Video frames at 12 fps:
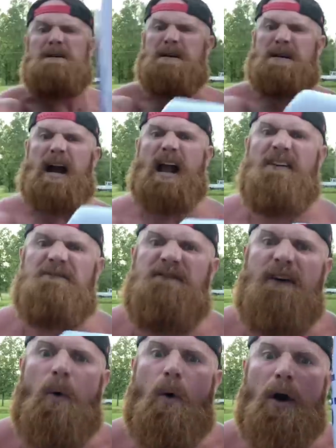I got
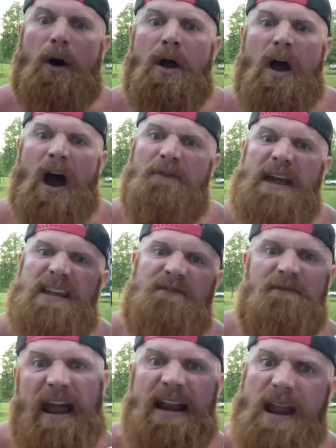four of these
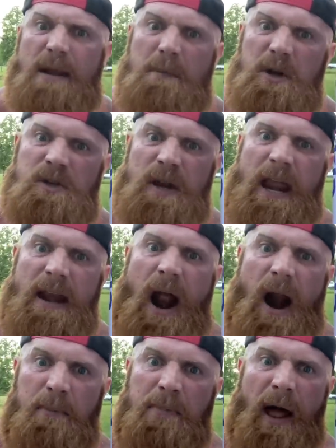vending machine
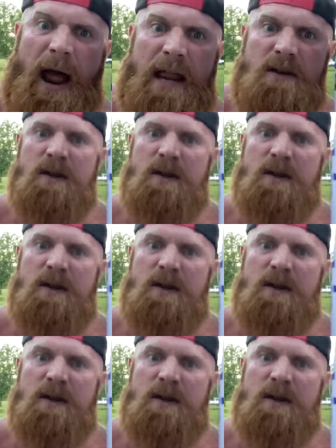airplanes.